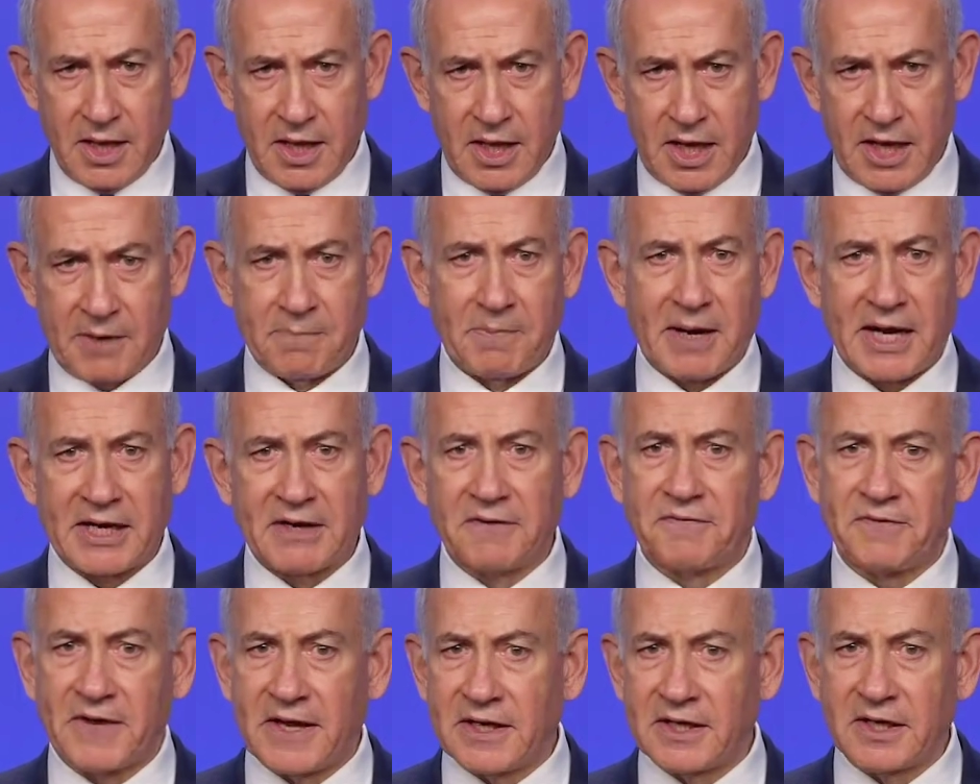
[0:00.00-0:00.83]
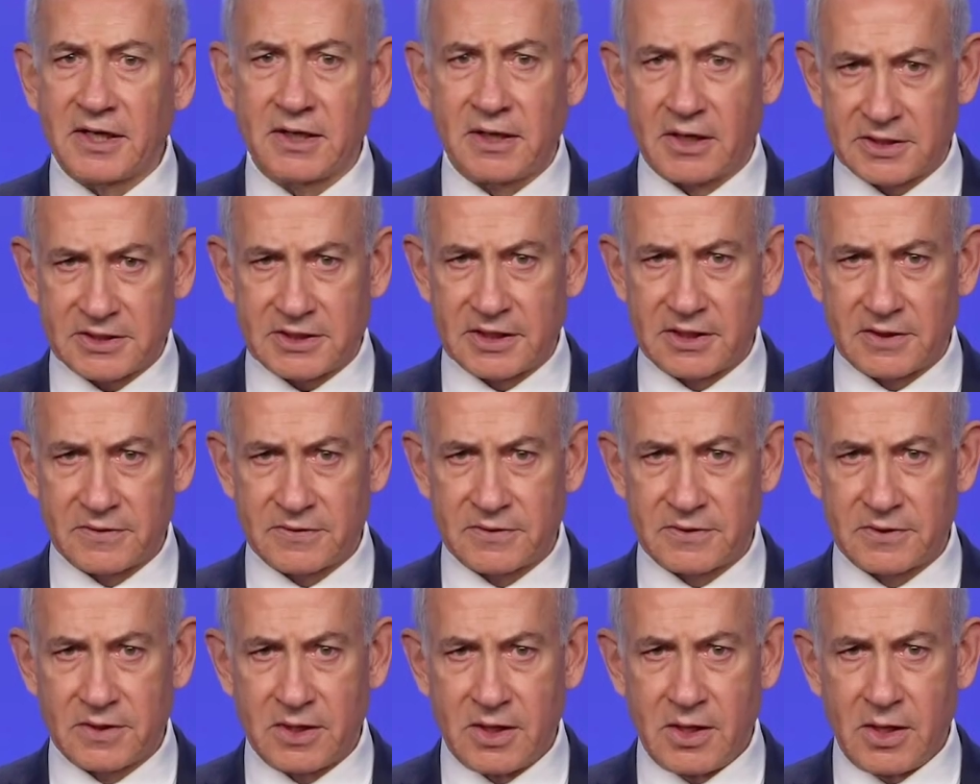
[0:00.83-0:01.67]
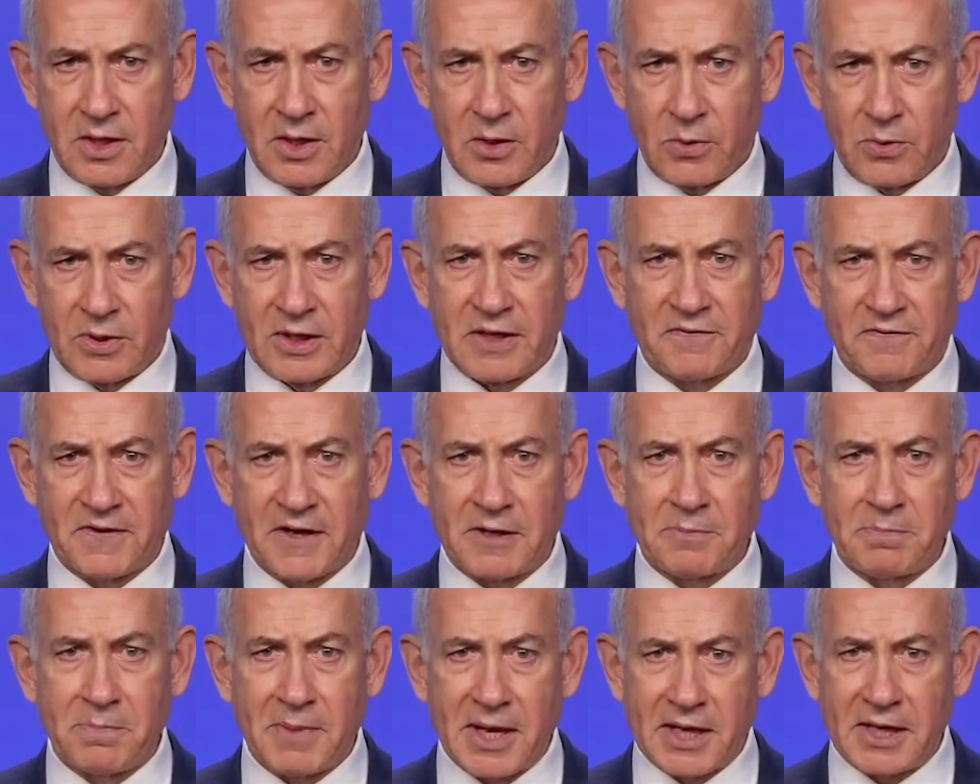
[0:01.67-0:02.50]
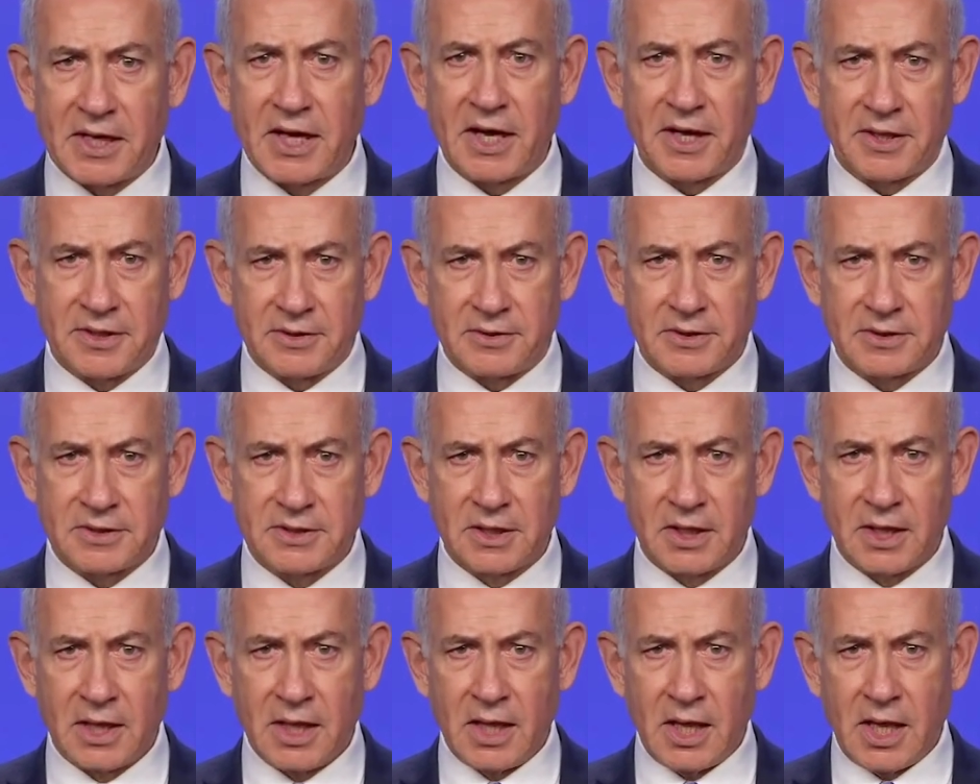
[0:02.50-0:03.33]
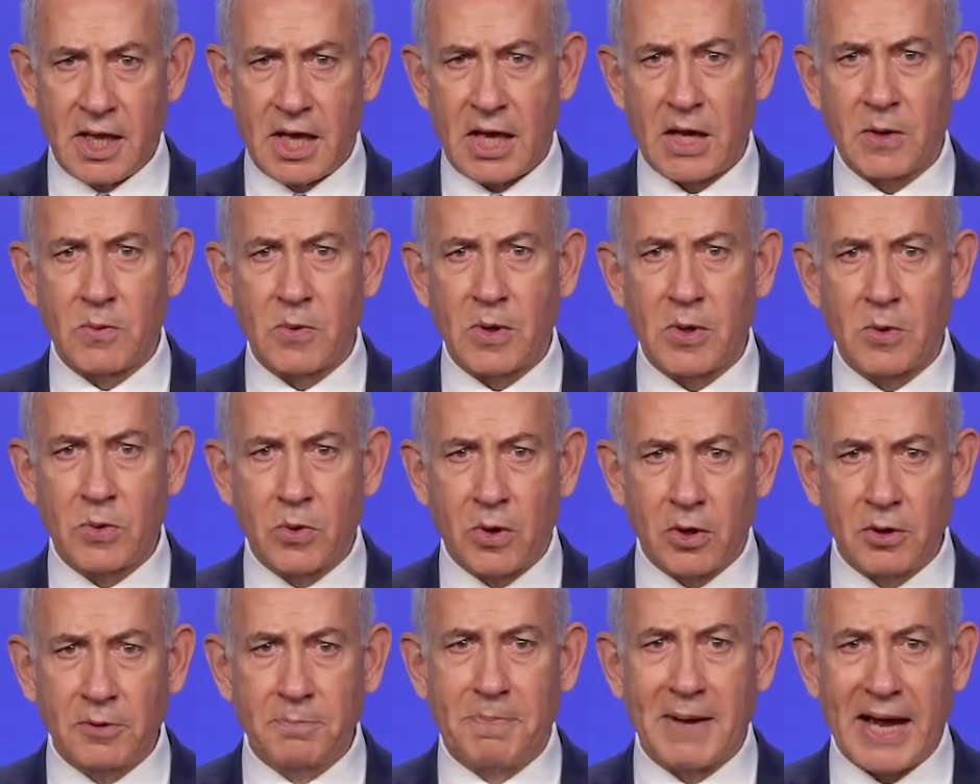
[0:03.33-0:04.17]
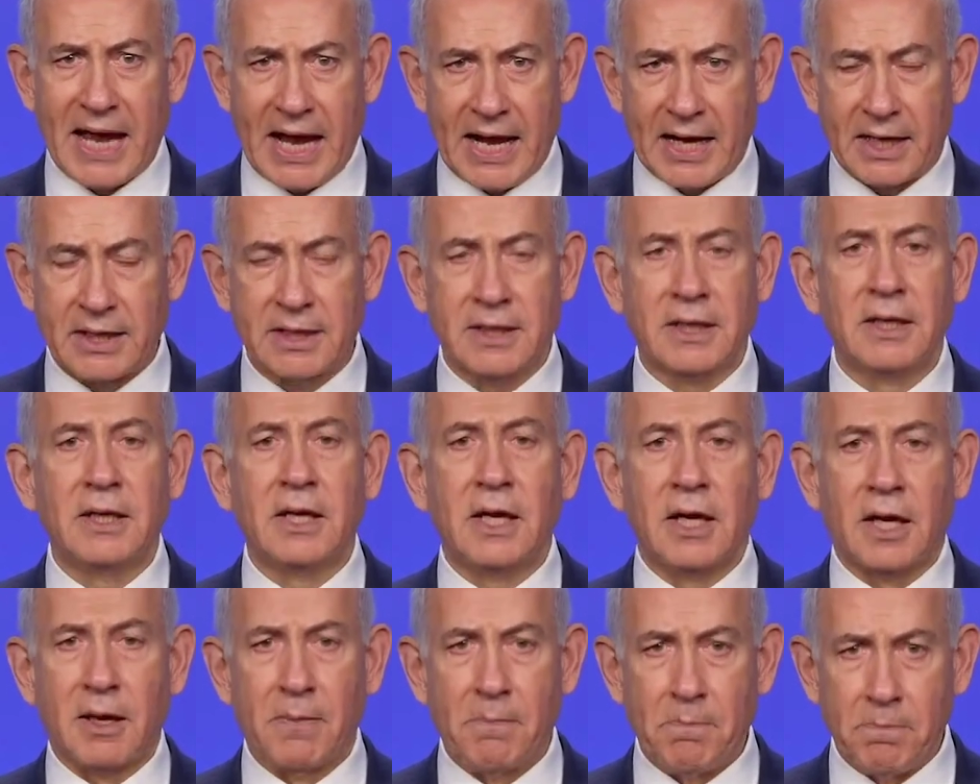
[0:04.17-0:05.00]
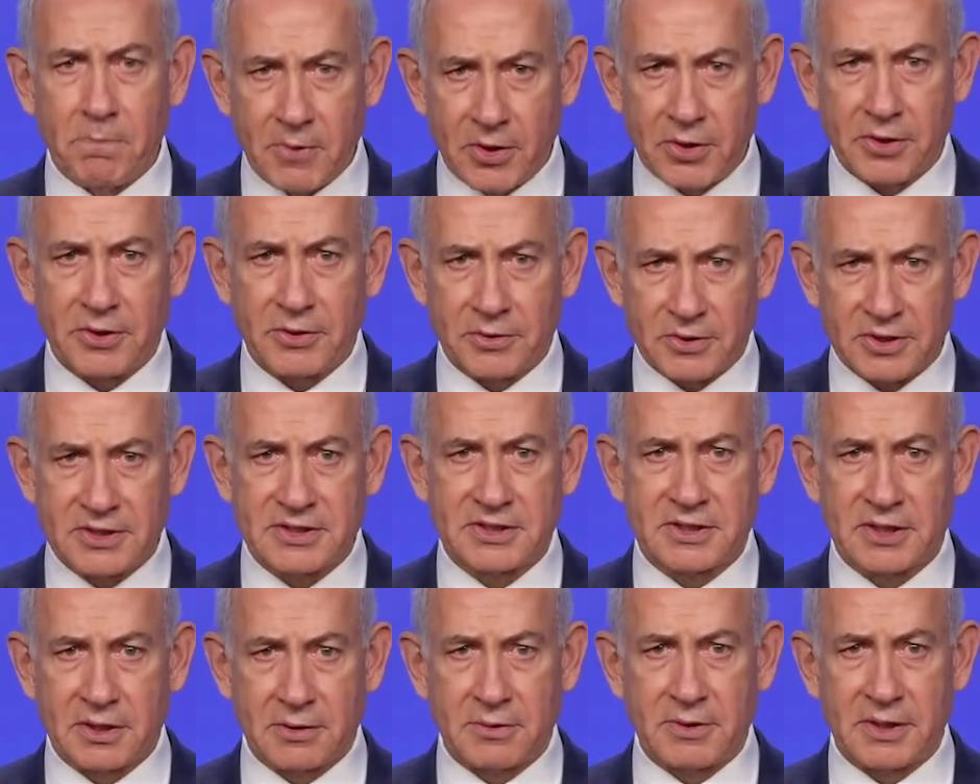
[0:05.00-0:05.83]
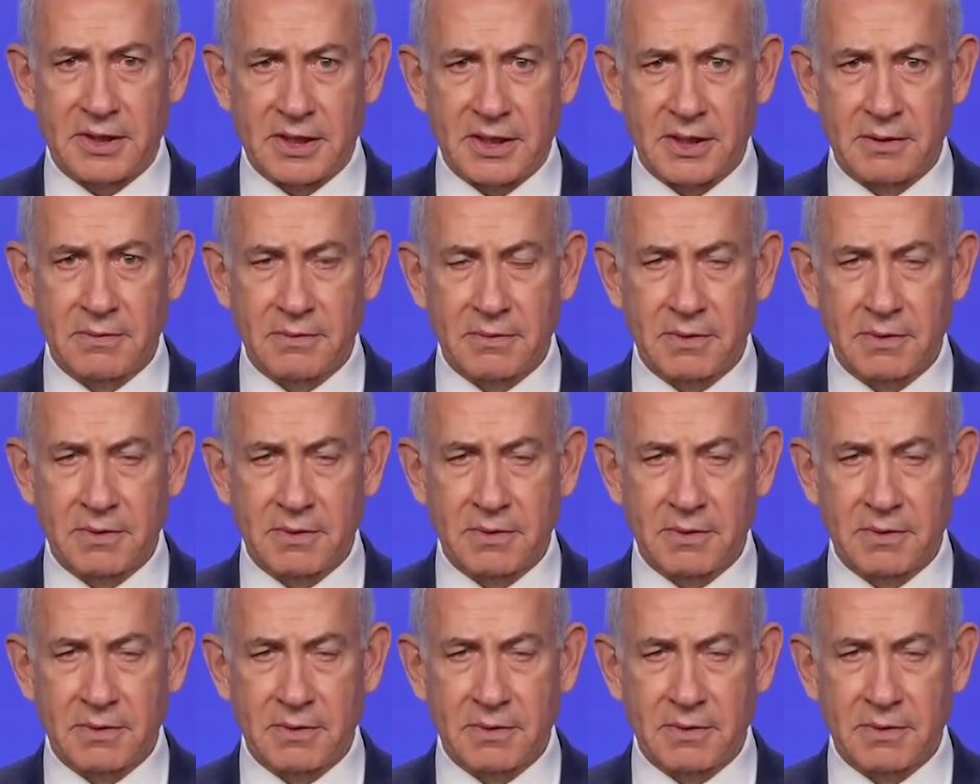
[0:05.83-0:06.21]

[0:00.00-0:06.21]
And by defending ourselves, we defend many others and we roll back a murderous tyranny.